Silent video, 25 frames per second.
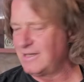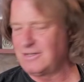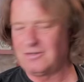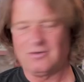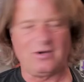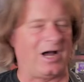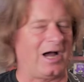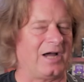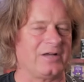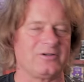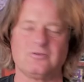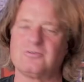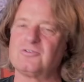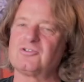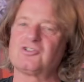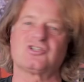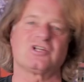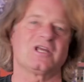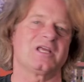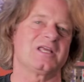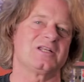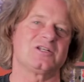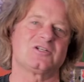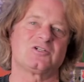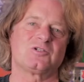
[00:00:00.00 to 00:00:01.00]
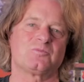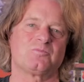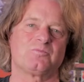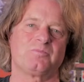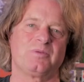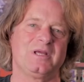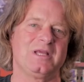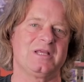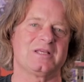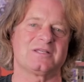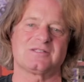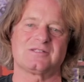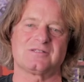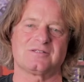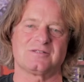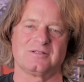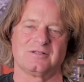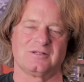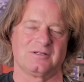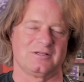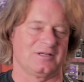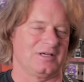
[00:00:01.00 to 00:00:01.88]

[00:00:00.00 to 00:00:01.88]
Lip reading: don't change picks,